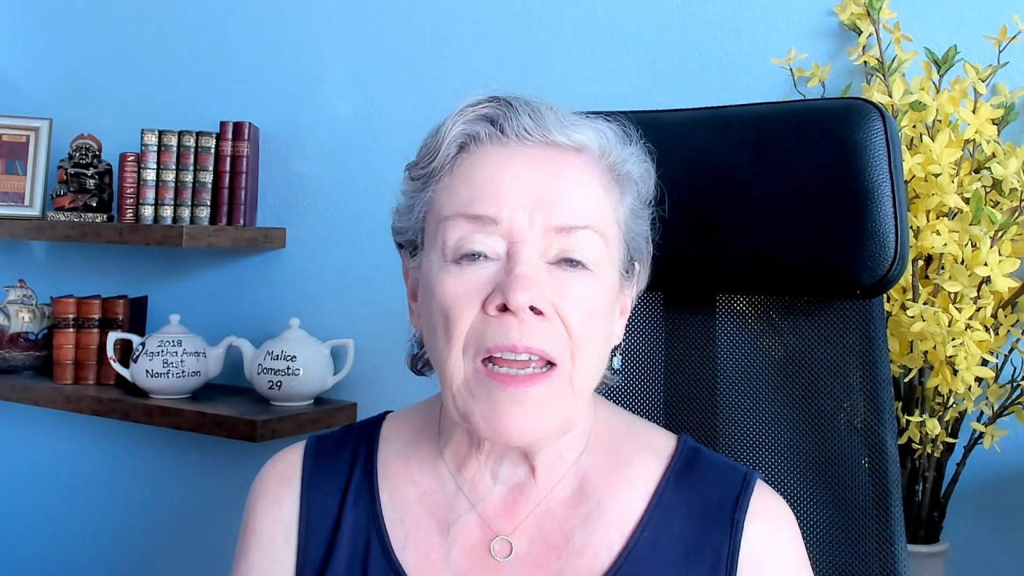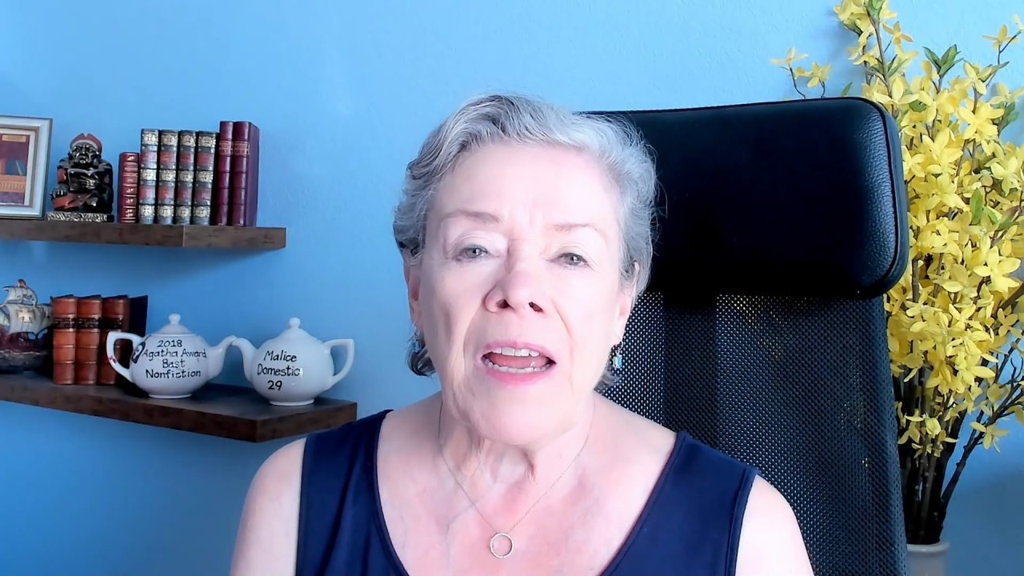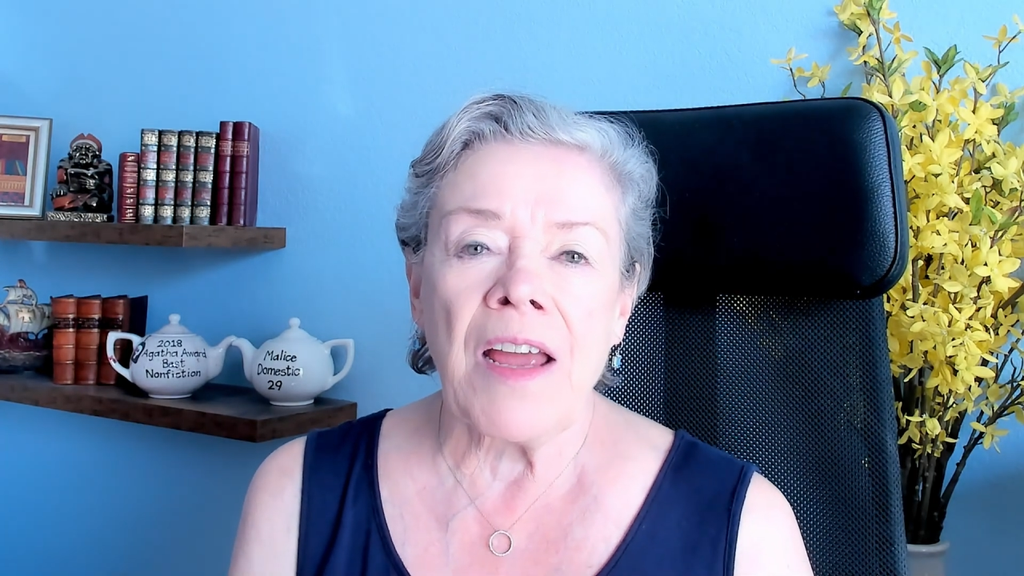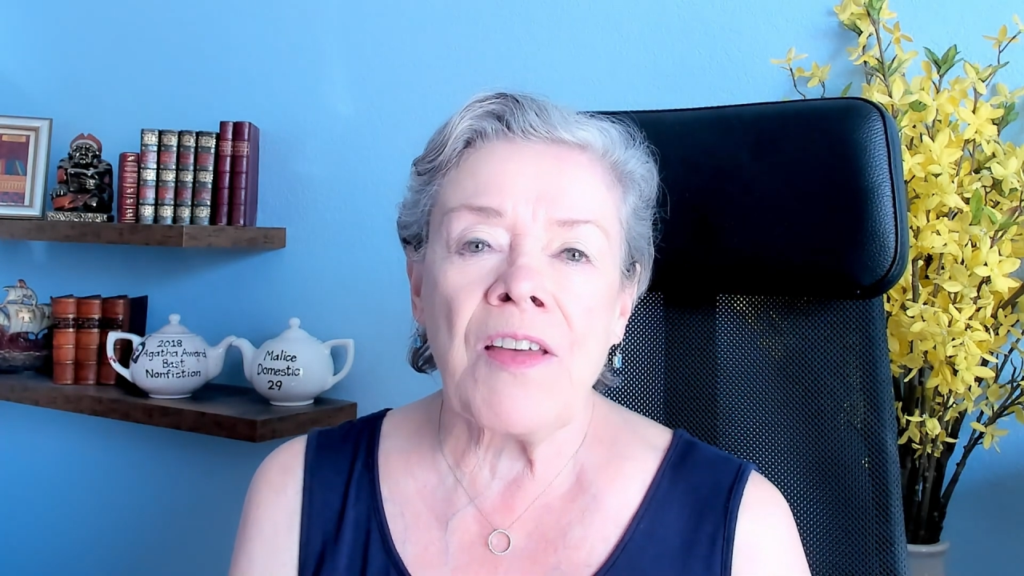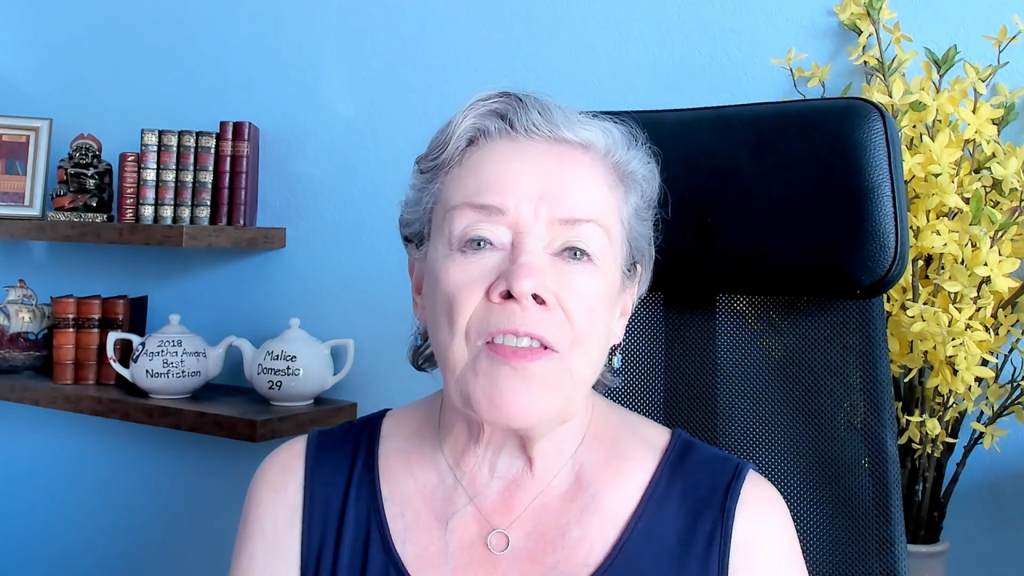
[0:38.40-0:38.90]

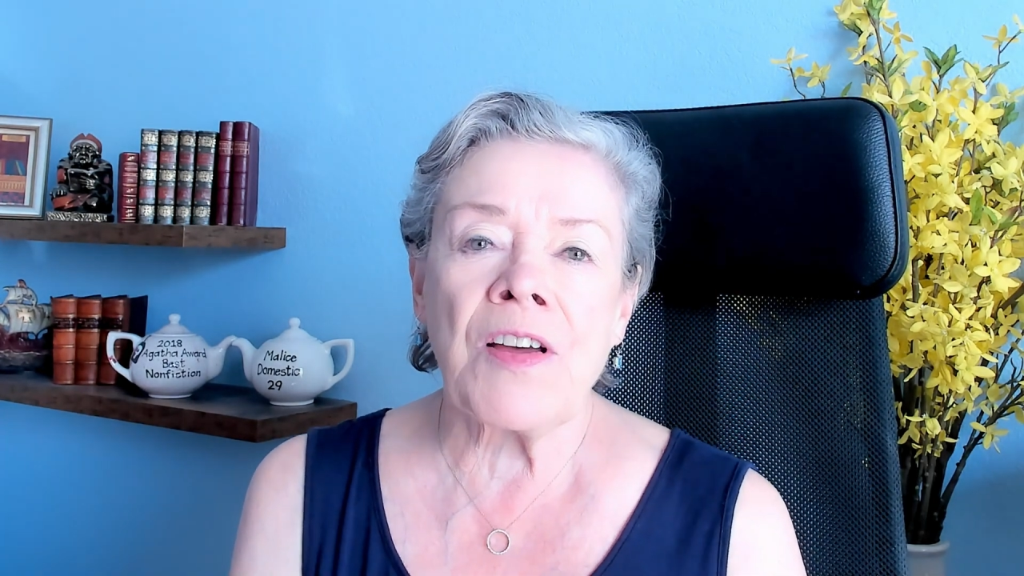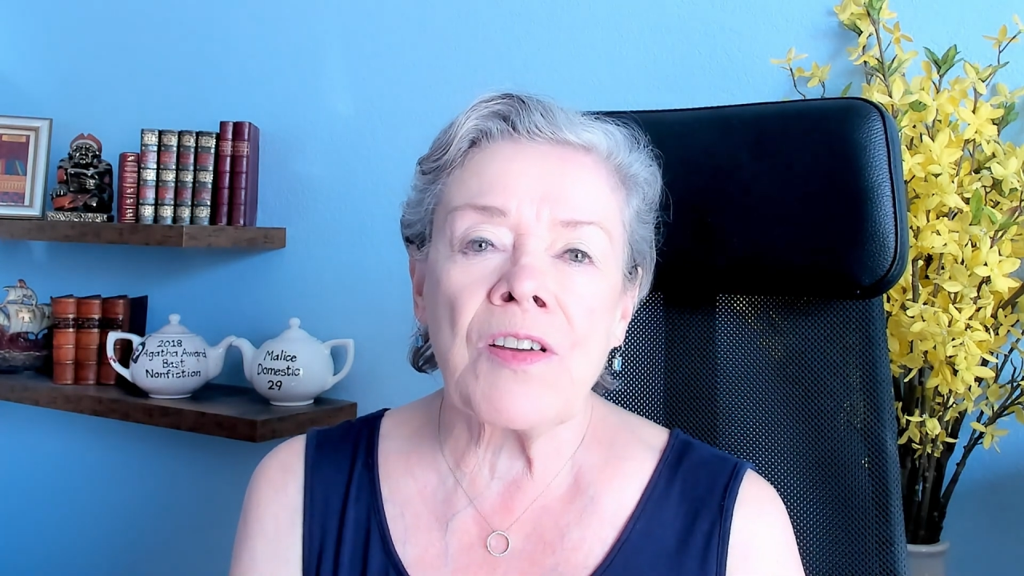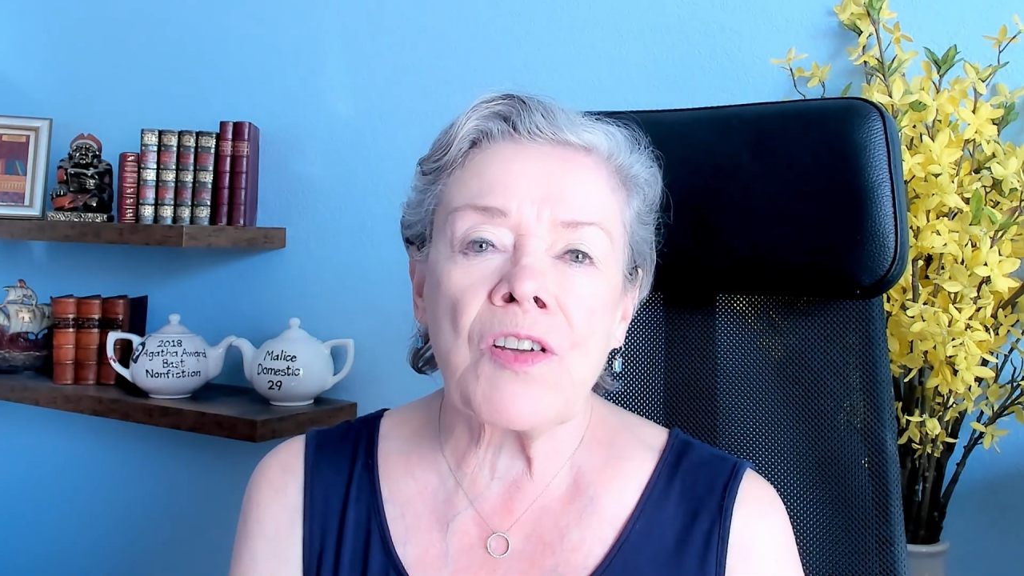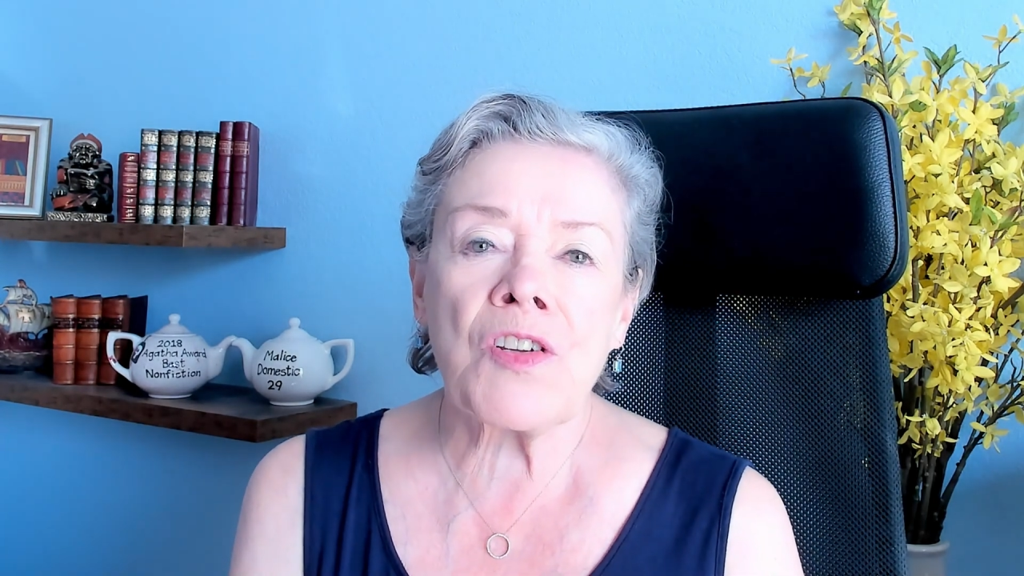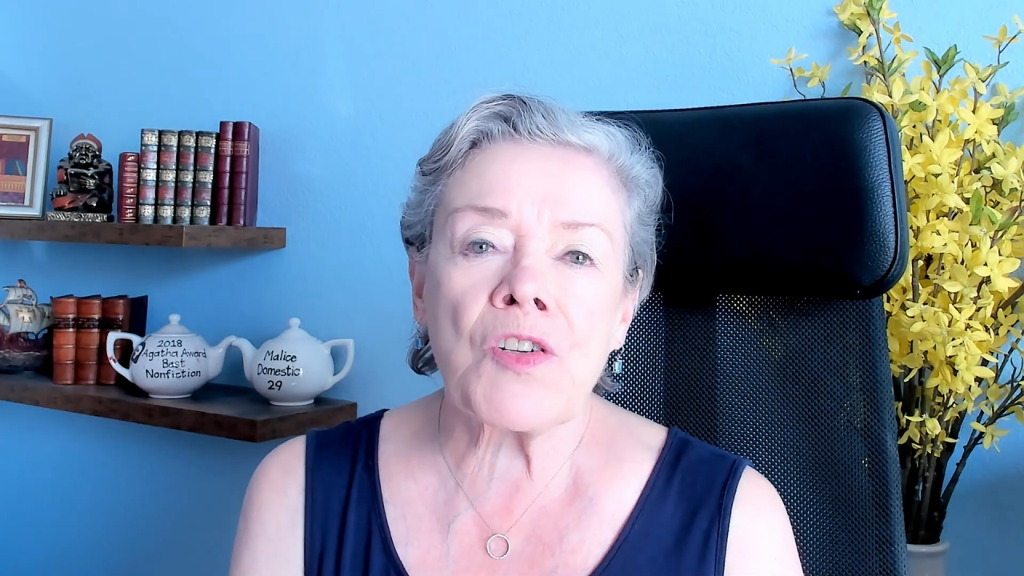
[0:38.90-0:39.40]

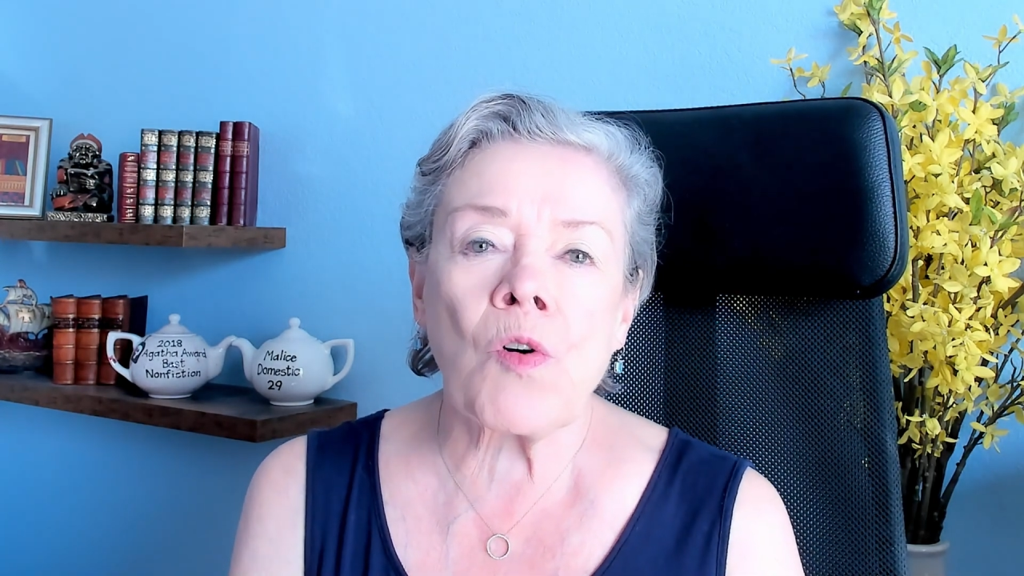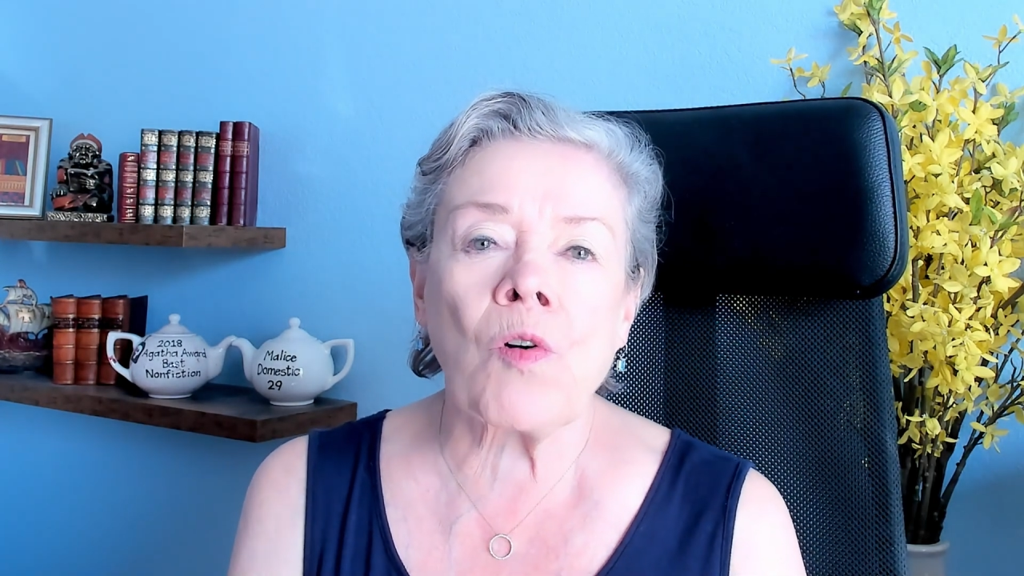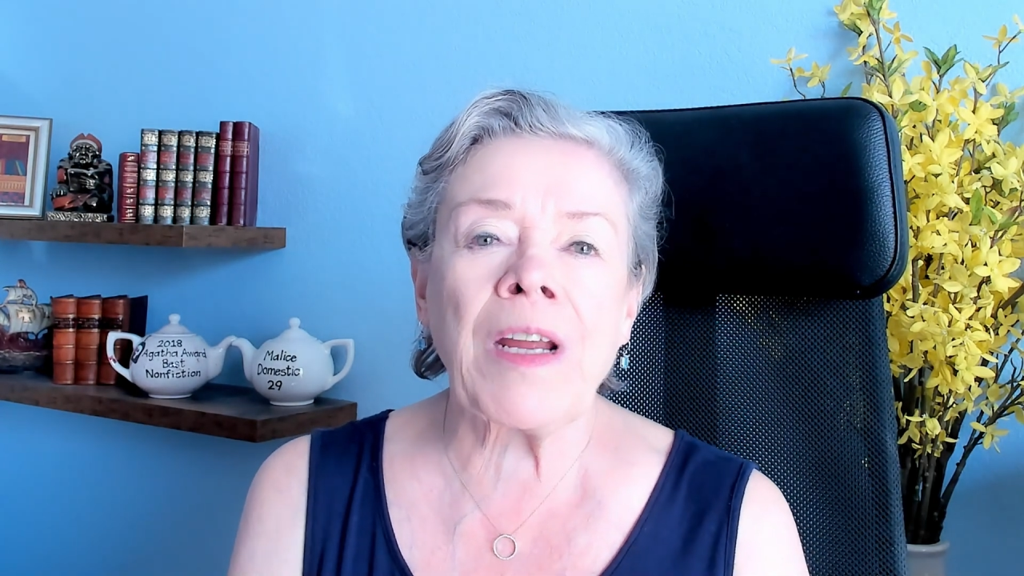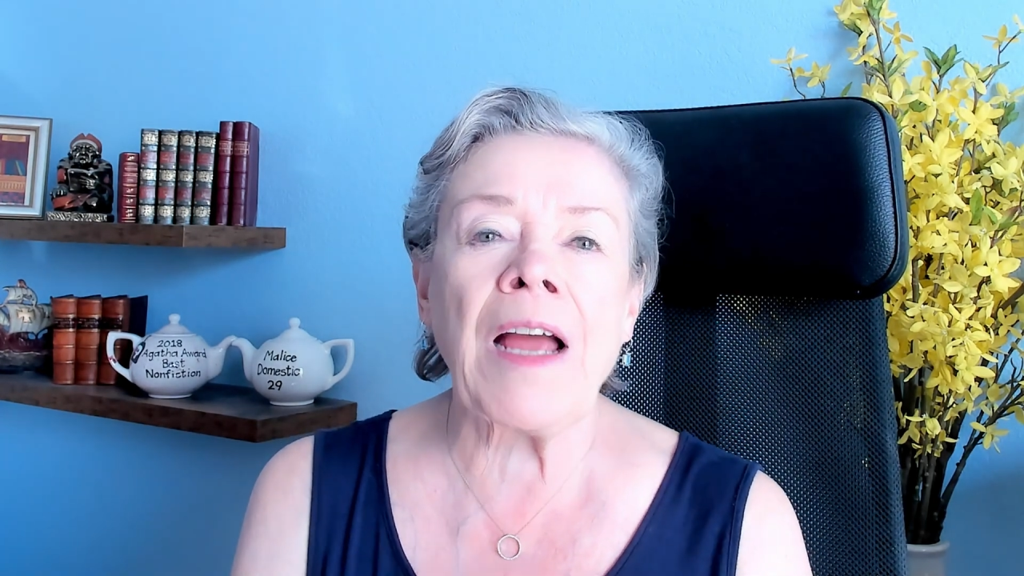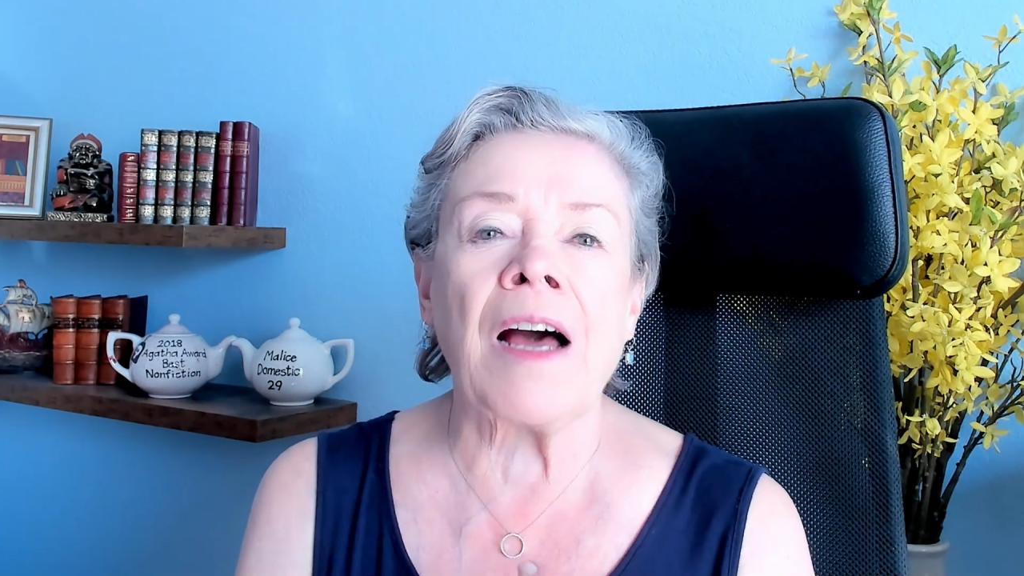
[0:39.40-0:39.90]
the story